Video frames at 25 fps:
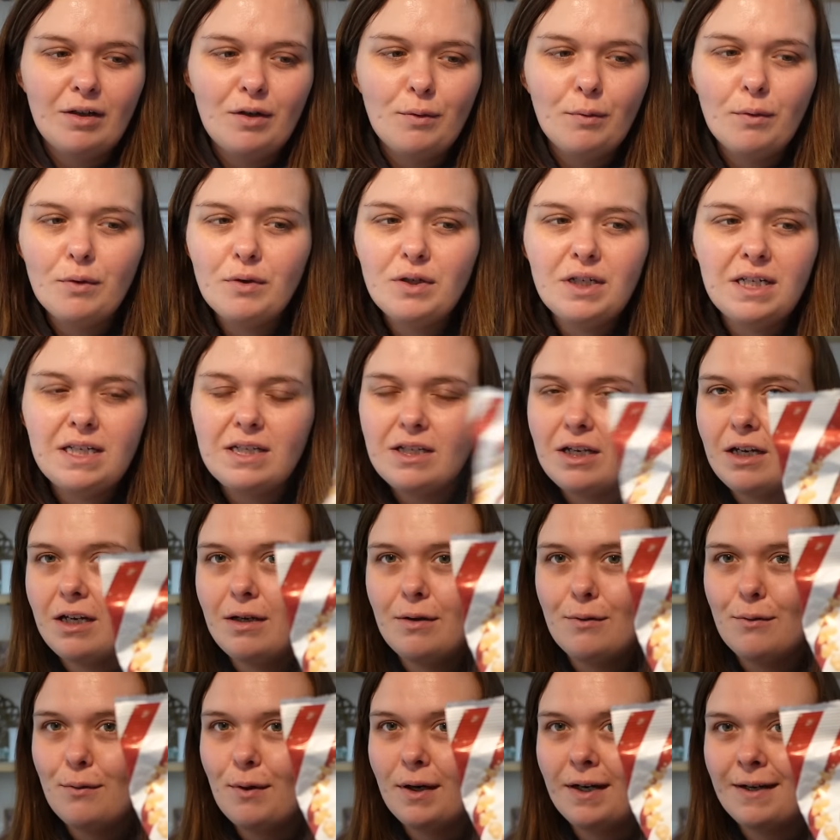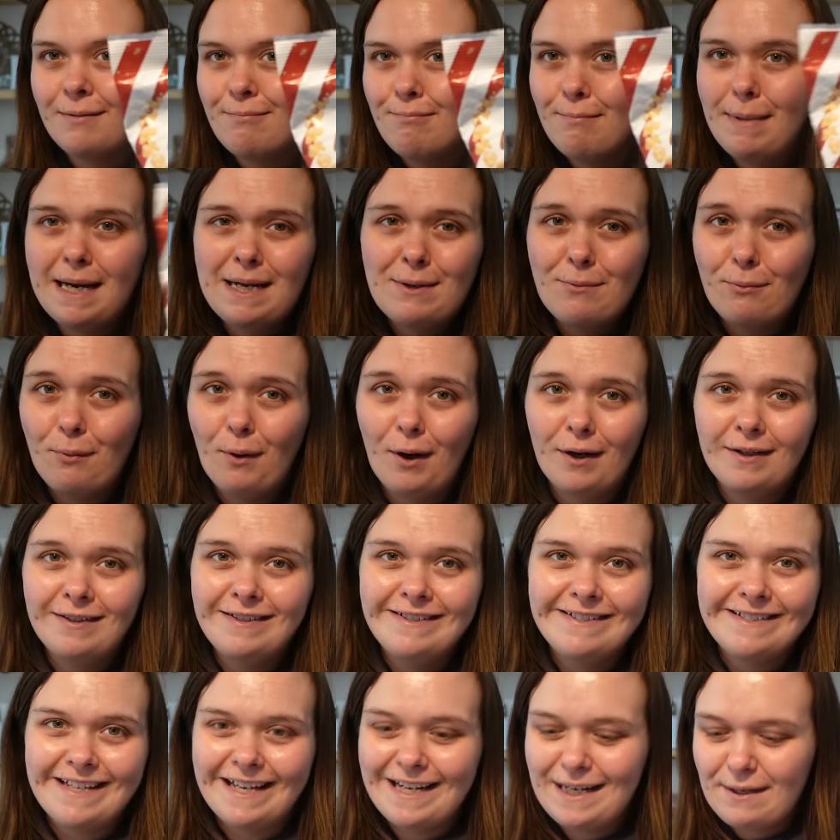you already do mint
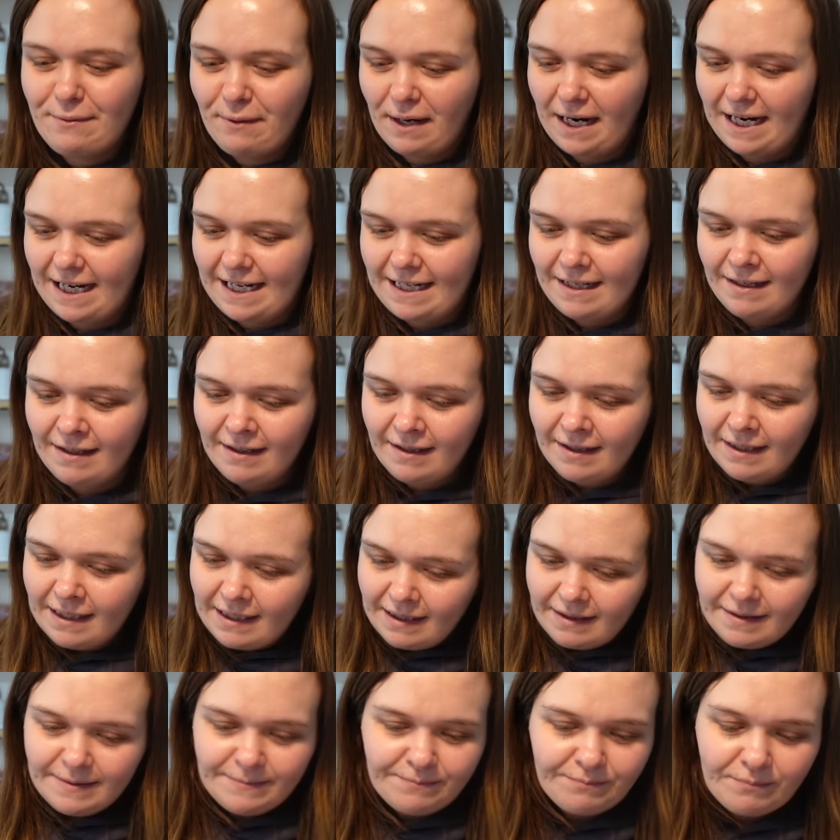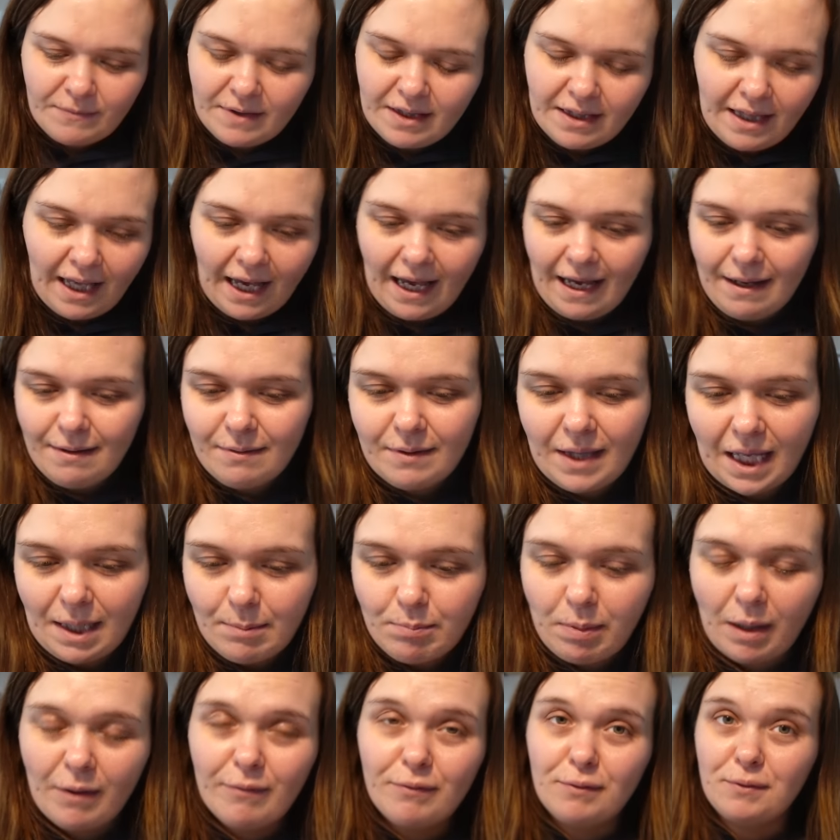ones anyway. That
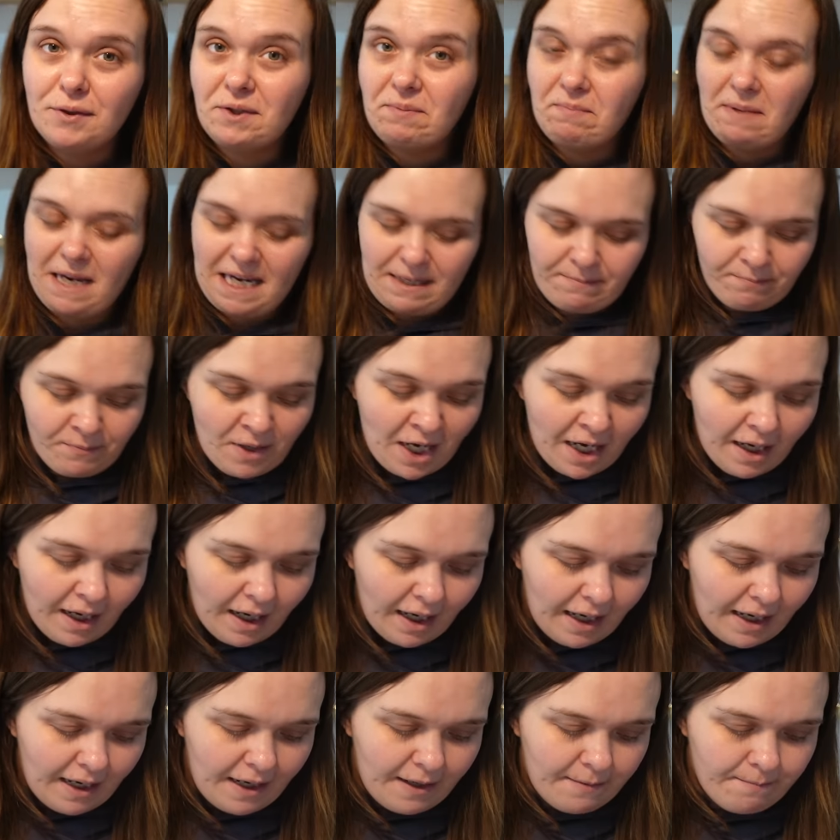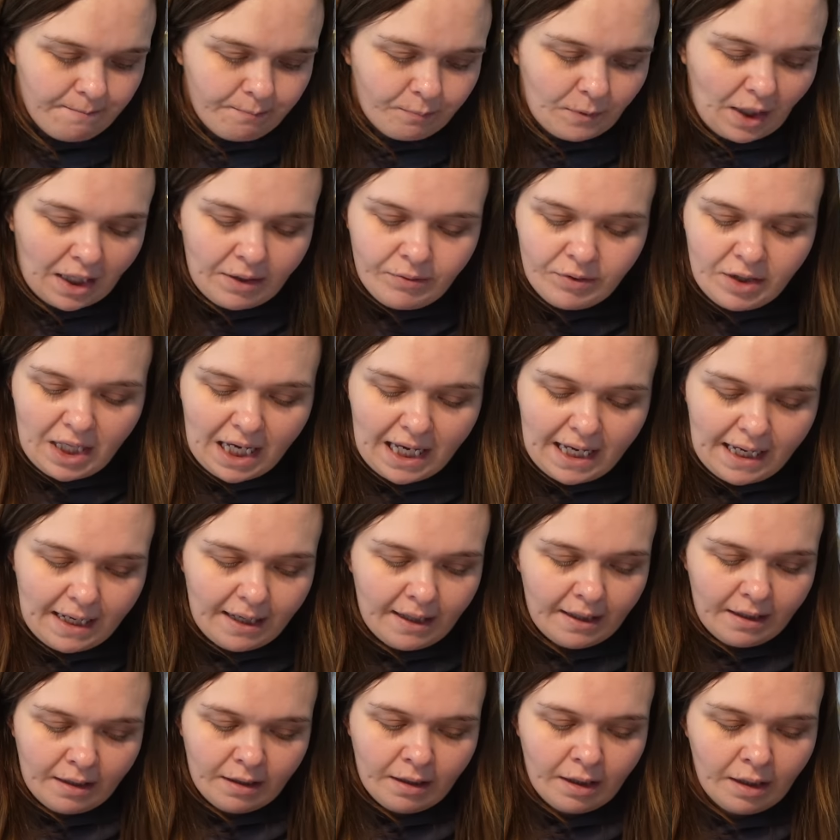baffled me. And
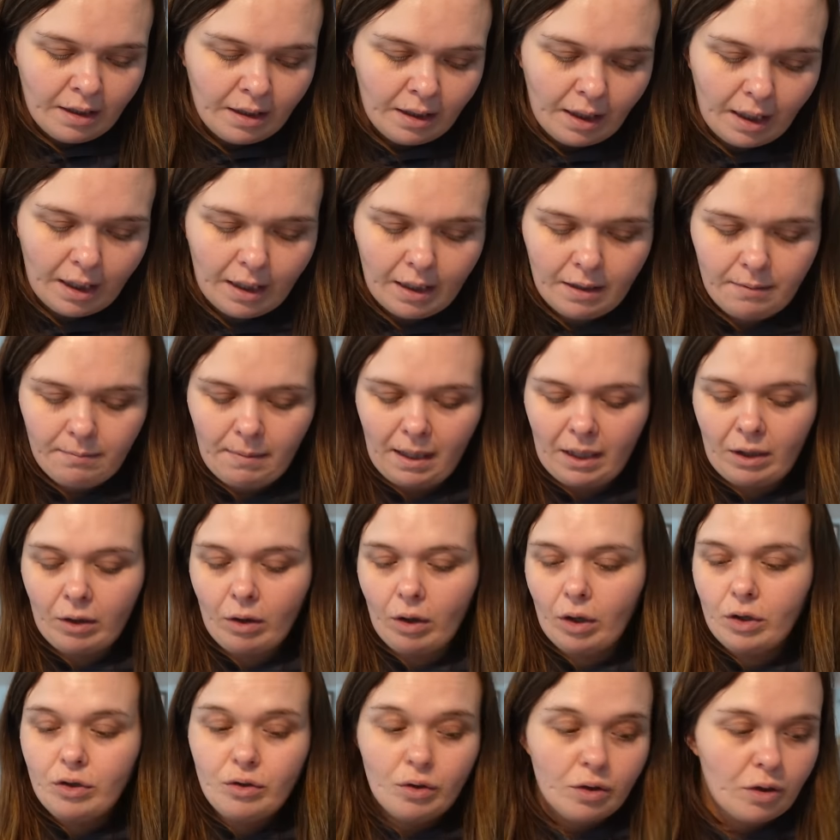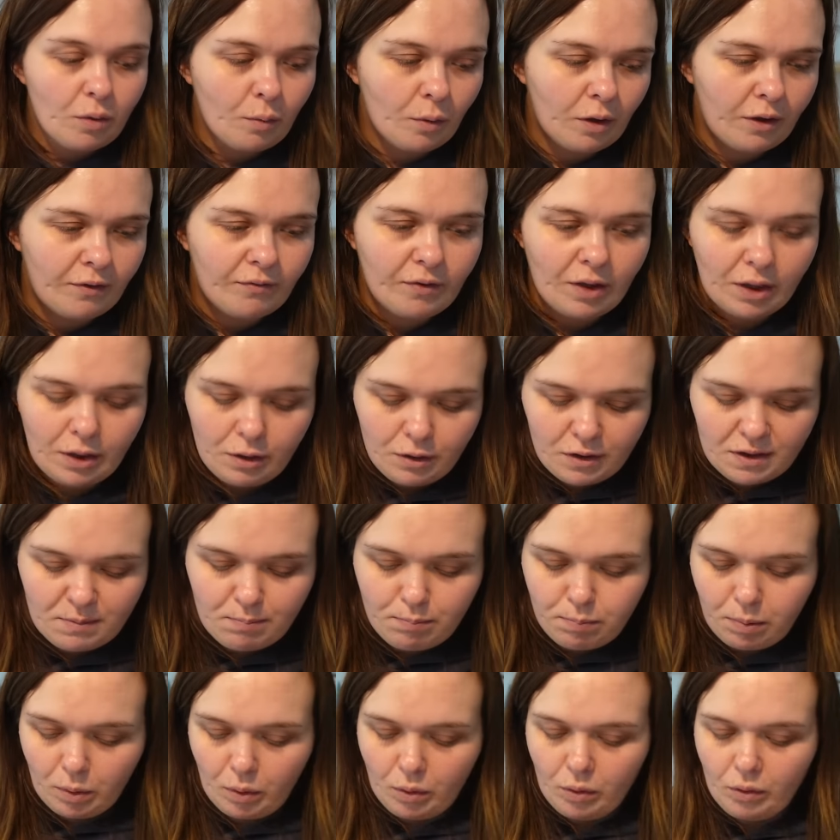then I got another one of those,
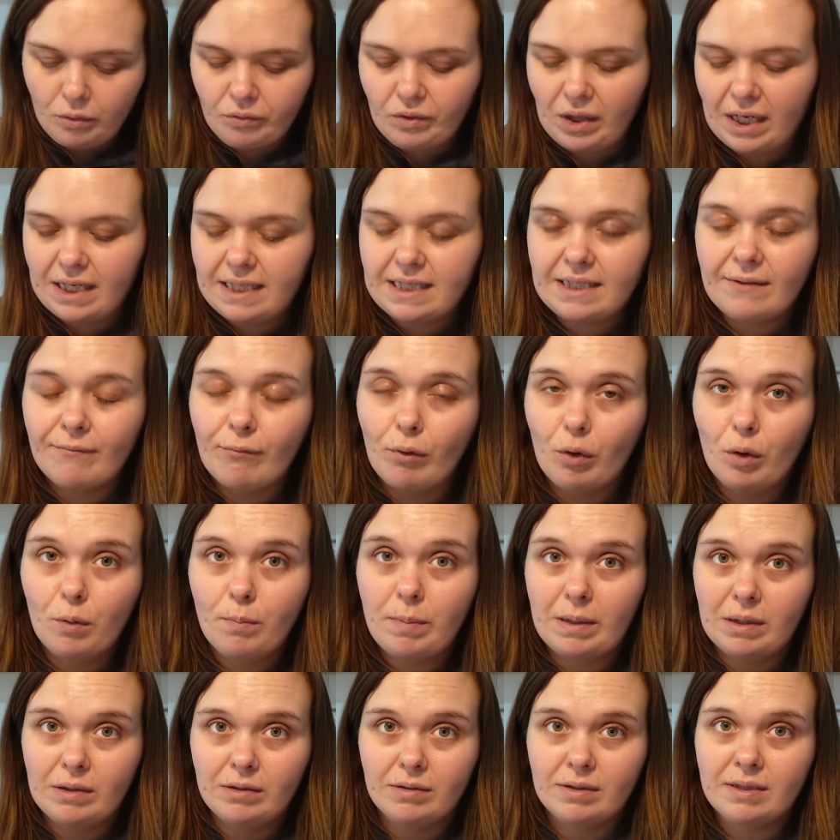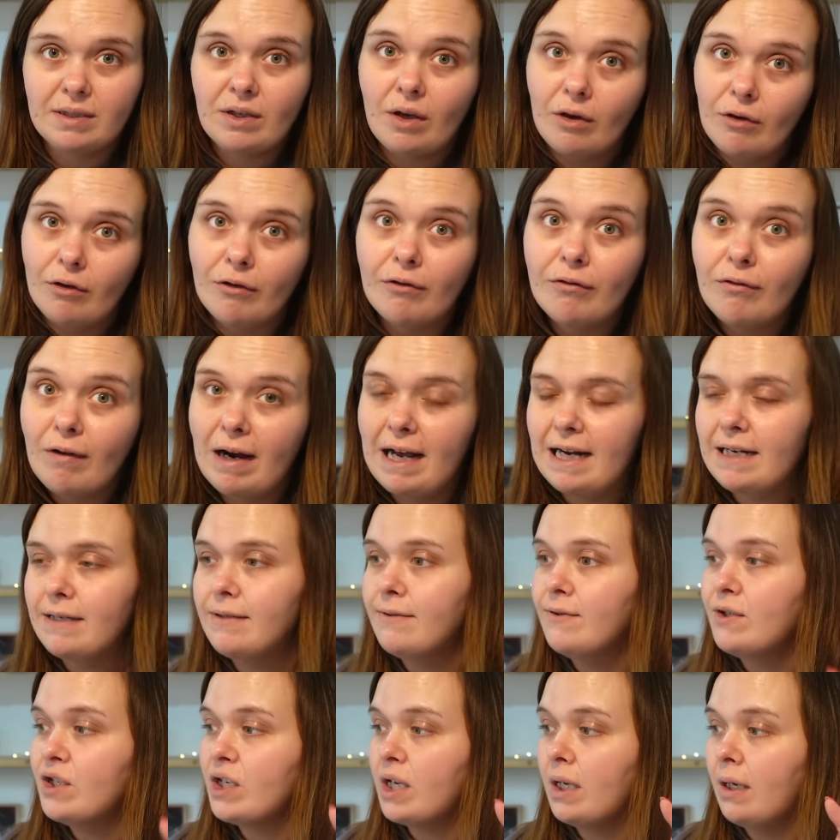but that is for Bill's
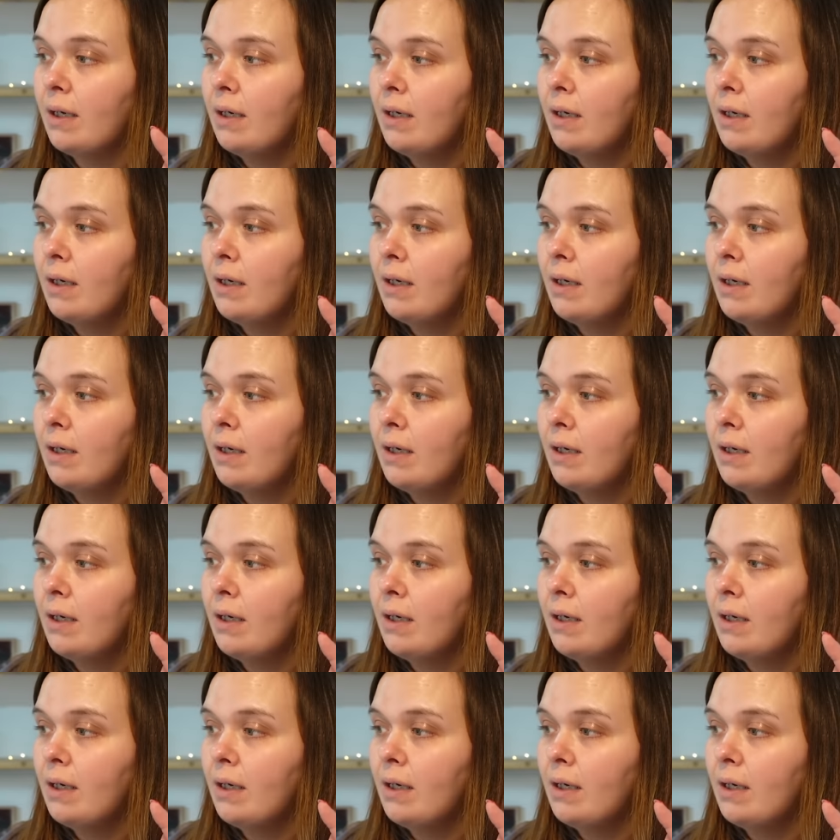girlfriend.